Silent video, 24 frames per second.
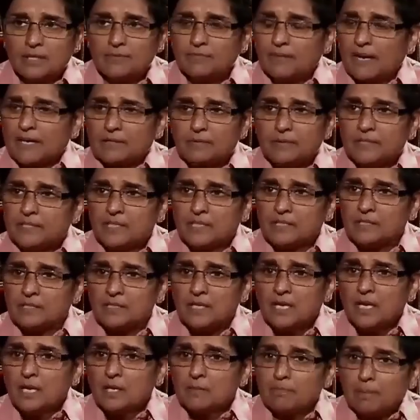In fact, we
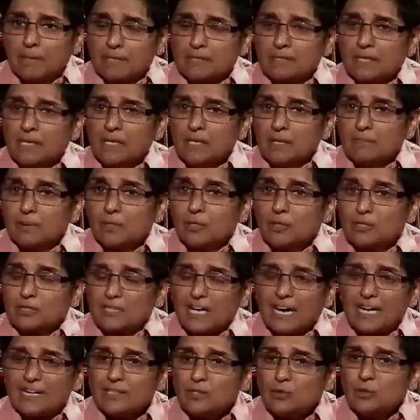didn't. But
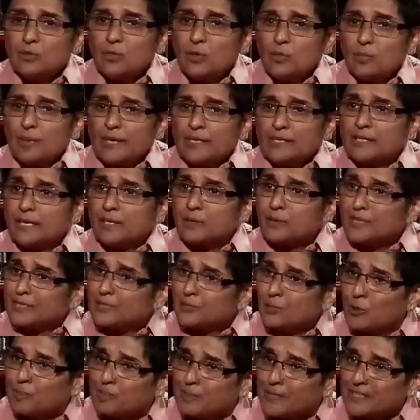because I don't know when there
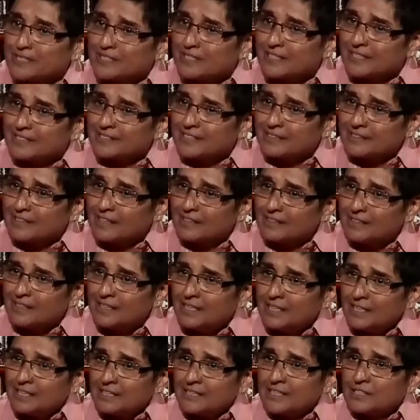is no personal agenda,
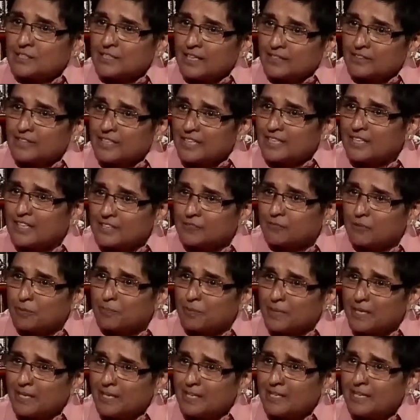there's nothing in it
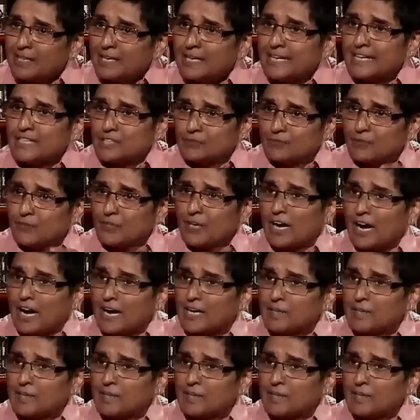for me, it's for a